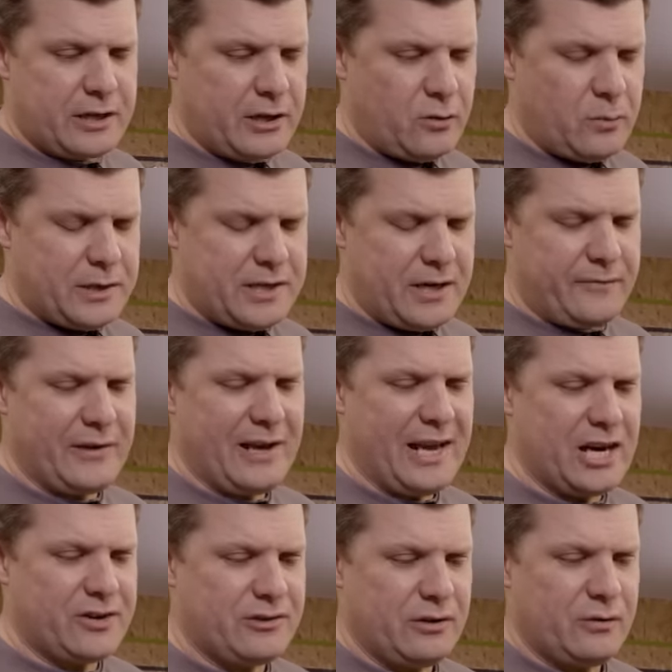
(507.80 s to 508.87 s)
They always have that
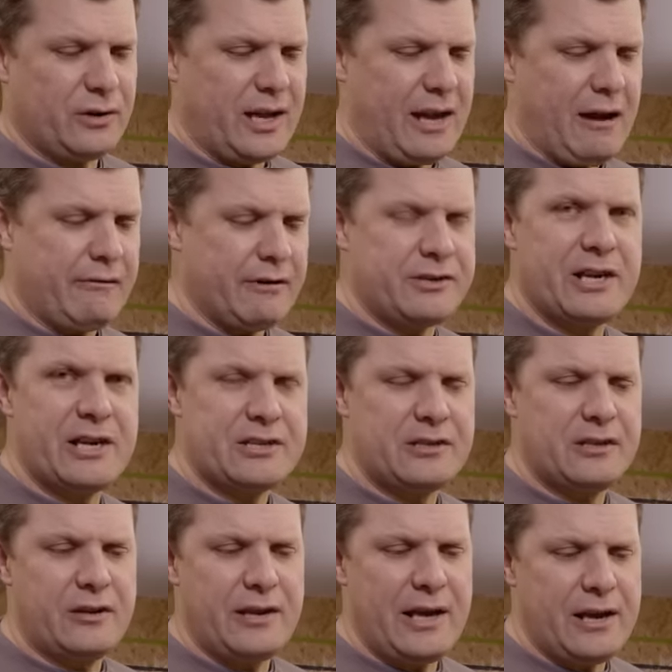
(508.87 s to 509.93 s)
extra little care and
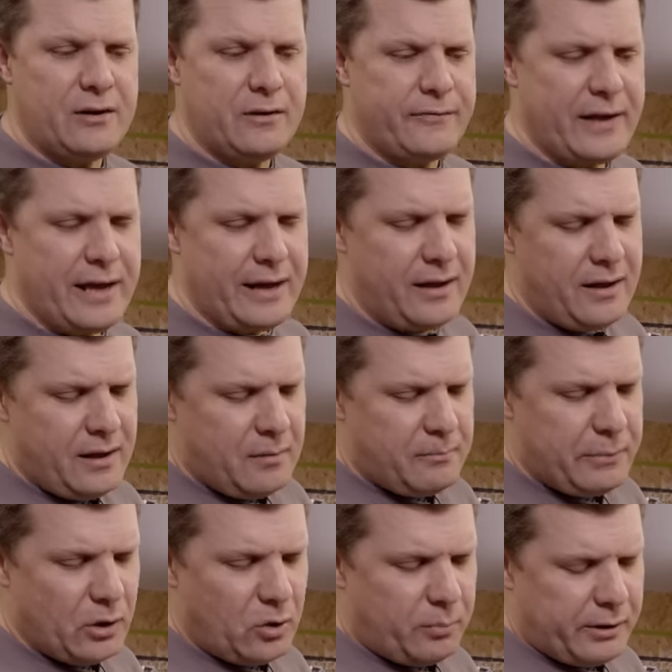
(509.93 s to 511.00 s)
attention at the end of their
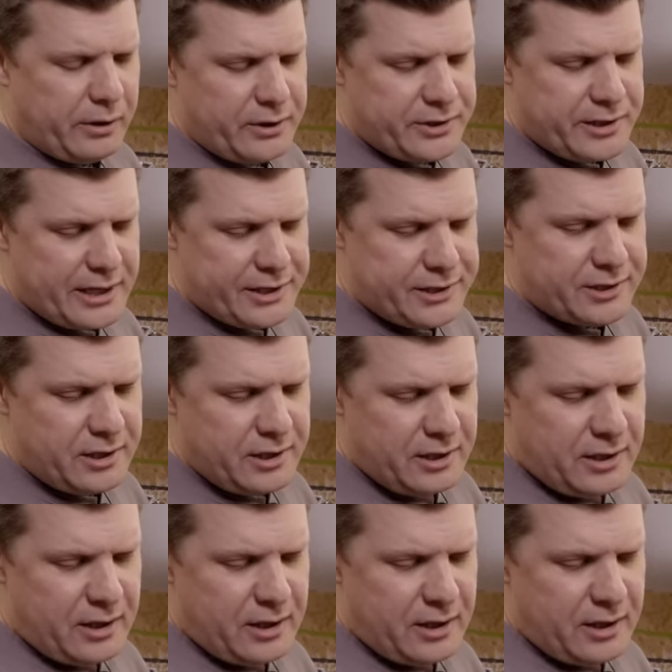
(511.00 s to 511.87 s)
build process.